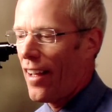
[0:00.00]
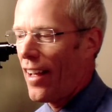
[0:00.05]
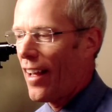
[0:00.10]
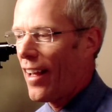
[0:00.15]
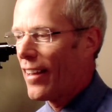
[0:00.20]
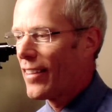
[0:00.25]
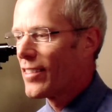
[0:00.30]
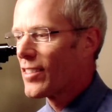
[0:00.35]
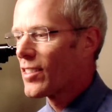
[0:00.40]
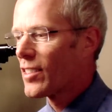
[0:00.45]

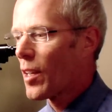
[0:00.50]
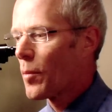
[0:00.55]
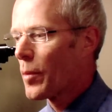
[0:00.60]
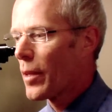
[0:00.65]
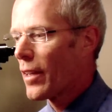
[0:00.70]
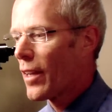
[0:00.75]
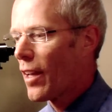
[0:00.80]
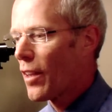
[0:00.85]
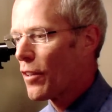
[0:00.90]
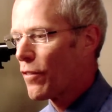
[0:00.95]
And some of
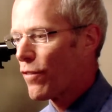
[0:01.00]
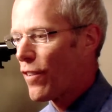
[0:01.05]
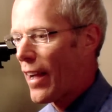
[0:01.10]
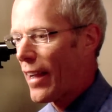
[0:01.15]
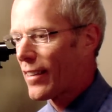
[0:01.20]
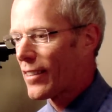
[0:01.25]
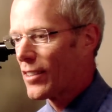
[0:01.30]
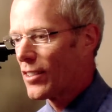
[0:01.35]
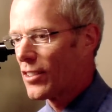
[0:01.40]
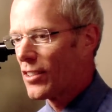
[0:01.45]
the other
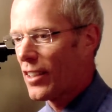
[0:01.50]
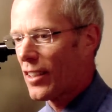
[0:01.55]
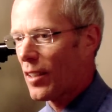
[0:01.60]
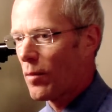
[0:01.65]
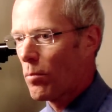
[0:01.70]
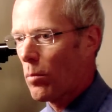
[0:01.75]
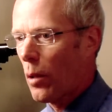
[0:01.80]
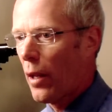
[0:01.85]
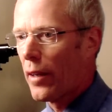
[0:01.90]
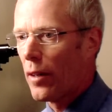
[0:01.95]
factors that
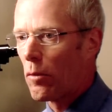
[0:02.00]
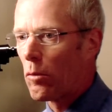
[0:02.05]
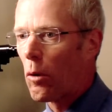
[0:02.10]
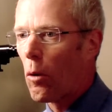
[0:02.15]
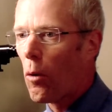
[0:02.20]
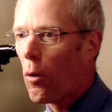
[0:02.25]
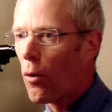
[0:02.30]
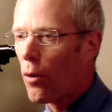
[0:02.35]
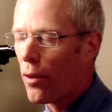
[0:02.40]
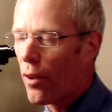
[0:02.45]
can play a
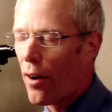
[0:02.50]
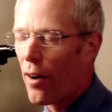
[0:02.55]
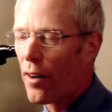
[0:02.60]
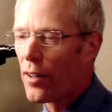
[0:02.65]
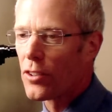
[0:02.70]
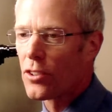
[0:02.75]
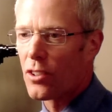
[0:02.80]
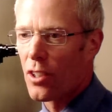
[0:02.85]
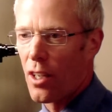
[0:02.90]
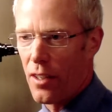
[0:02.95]
role are
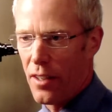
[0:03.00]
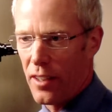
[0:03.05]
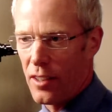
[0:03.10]
sun